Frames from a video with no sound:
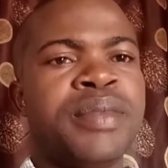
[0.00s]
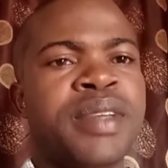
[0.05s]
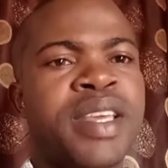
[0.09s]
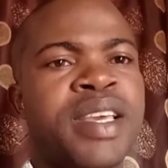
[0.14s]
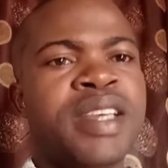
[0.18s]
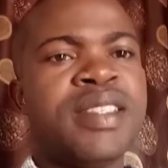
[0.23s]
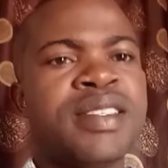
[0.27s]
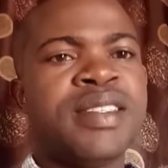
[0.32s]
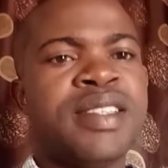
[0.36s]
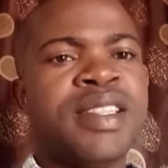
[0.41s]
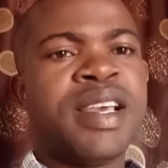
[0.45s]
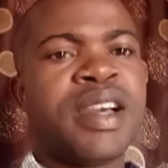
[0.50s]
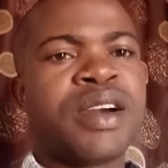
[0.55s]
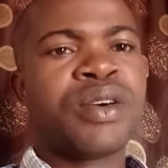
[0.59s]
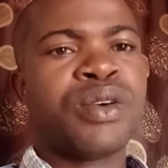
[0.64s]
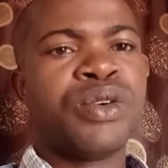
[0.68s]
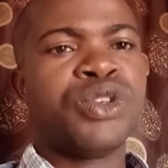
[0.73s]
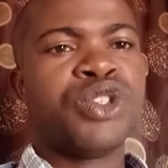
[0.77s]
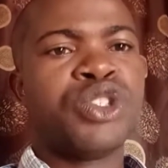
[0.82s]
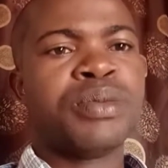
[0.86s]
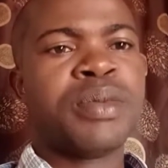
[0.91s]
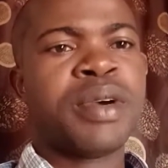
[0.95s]
get their
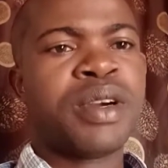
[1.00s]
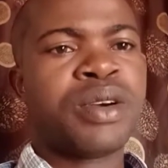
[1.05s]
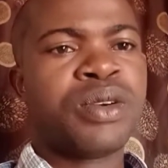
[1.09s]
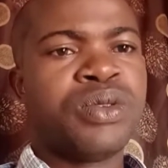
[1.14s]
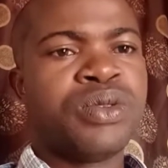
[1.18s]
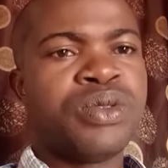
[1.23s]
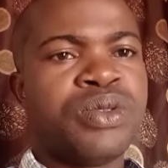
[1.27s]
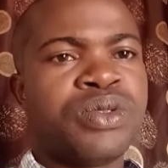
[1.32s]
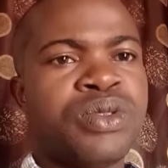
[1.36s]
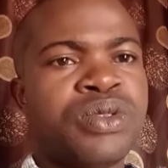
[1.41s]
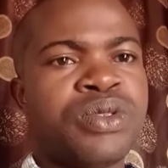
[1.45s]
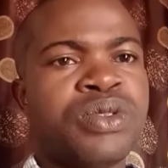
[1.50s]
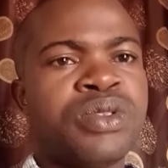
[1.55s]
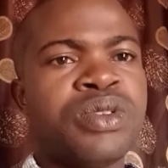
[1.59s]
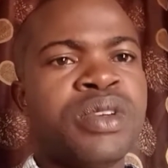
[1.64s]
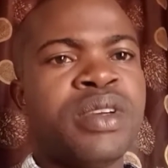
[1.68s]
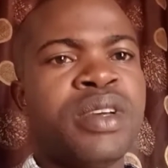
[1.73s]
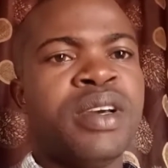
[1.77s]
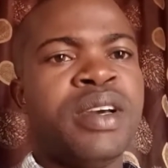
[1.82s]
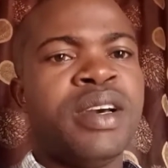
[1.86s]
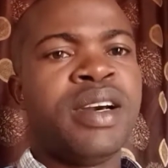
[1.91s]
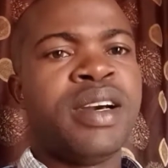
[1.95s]
consumer goods
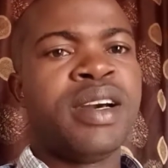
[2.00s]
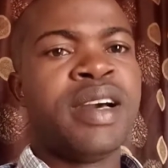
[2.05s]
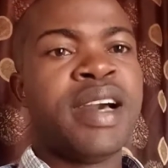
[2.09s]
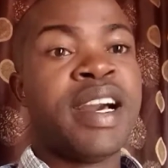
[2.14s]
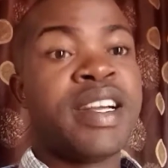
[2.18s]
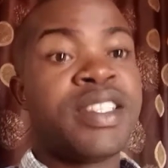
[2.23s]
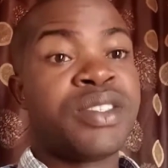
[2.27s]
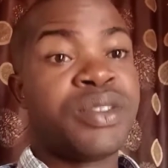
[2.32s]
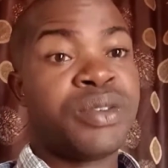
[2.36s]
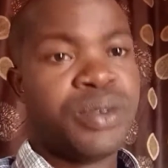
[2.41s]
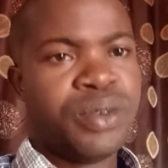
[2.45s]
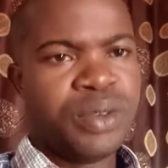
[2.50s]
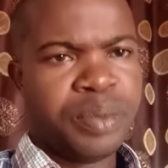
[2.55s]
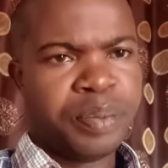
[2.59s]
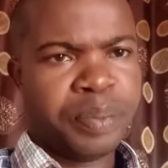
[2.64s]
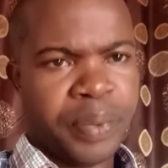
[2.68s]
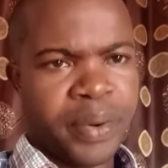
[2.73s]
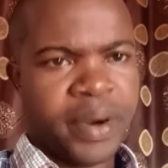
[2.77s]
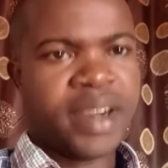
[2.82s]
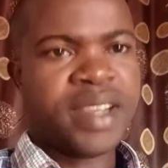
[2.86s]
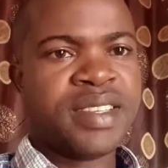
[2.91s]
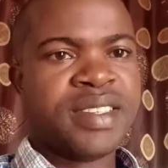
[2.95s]
at good
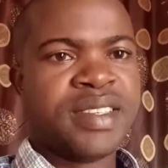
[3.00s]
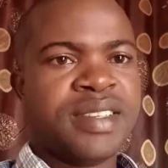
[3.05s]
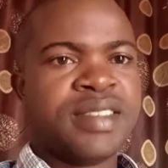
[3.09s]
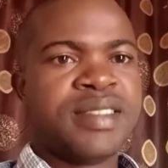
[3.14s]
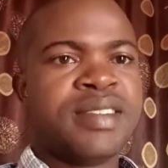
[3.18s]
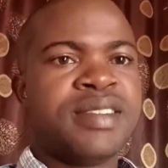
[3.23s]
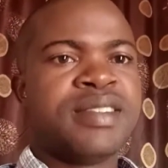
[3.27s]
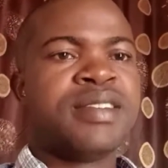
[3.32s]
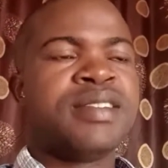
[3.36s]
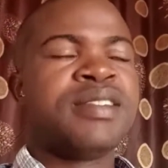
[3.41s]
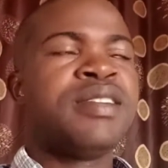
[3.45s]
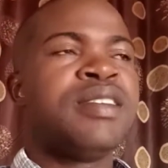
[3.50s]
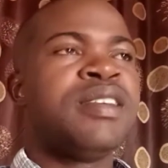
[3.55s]
prices.